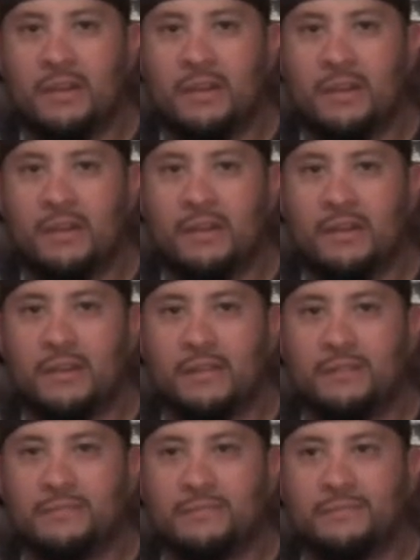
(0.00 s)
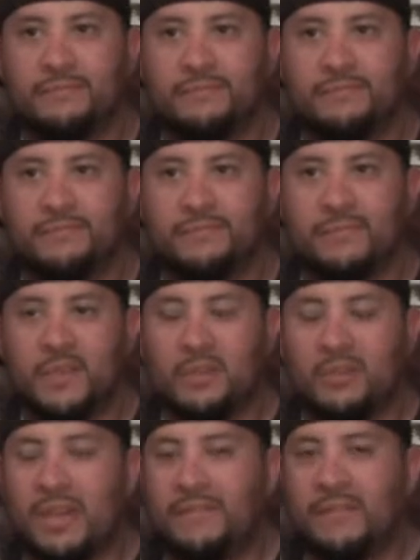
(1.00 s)
All
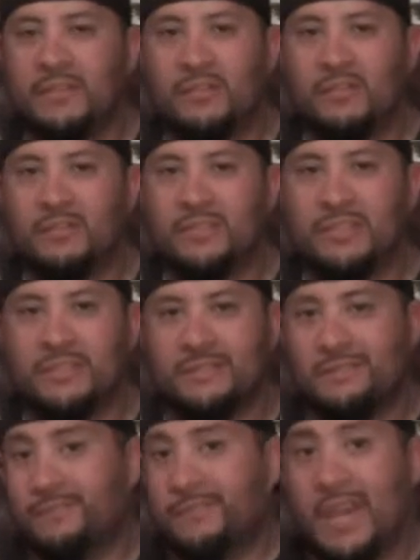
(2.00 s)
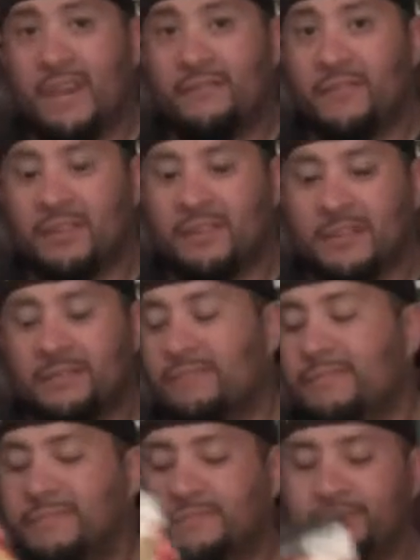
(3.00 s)
you have to do is just have fun, and
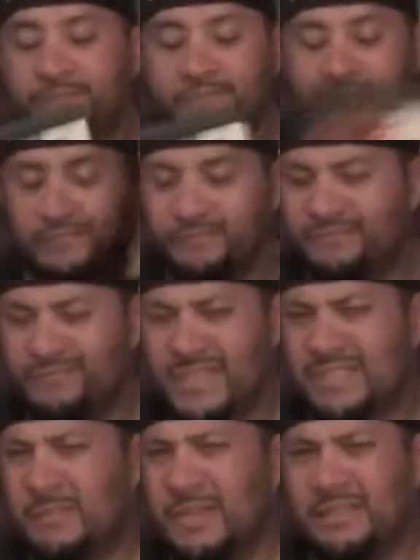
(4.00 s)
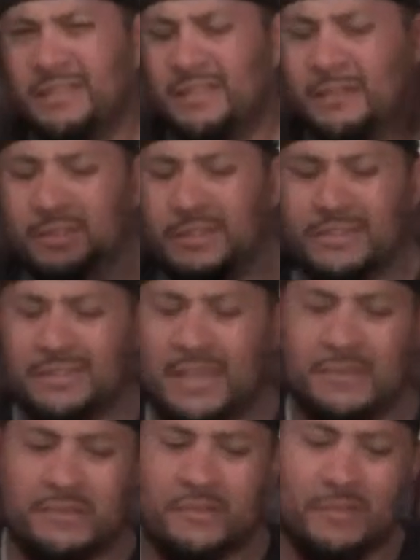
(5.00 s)
that's basically what these
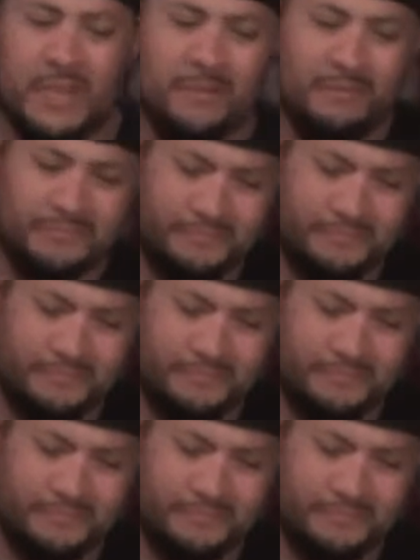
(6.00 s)
games are about.